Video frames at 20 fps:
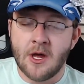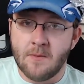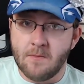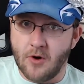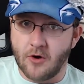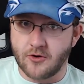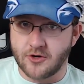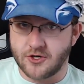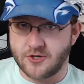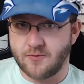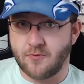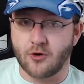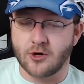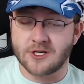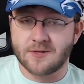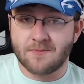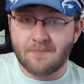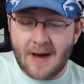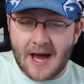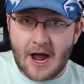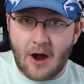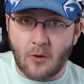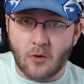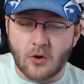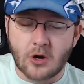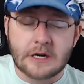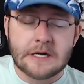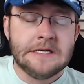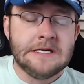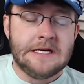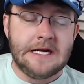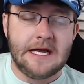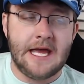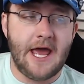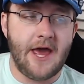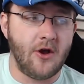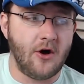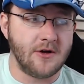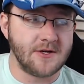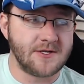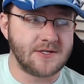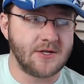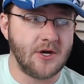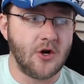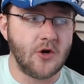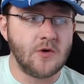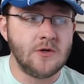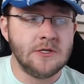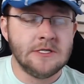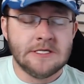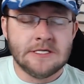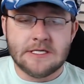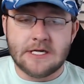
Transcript: Motorsports power, and also